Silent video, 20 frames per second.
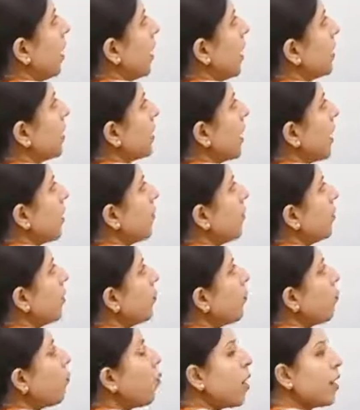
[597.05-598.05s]
and I will
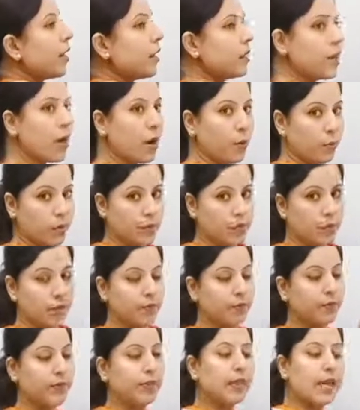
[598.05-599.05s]
point out
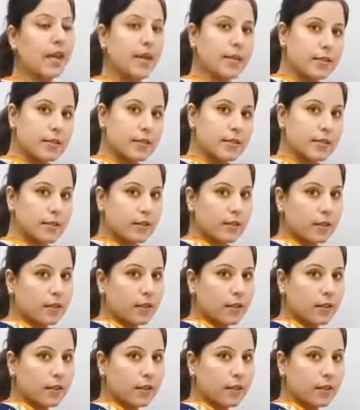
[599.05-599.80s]
this.